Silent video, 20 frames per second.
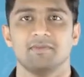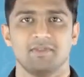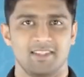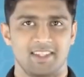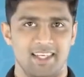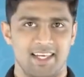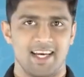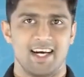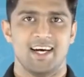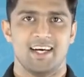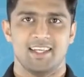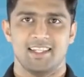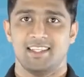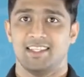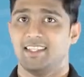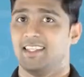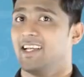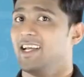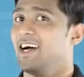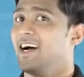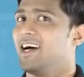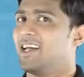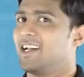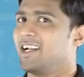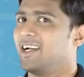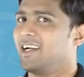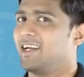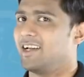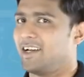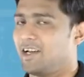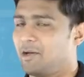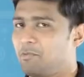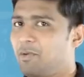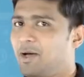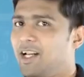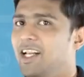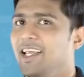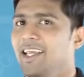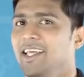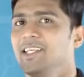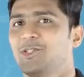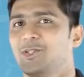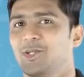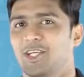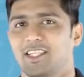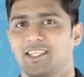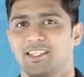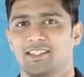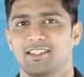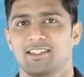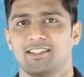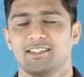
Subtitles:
Yeah, they are repelling each other.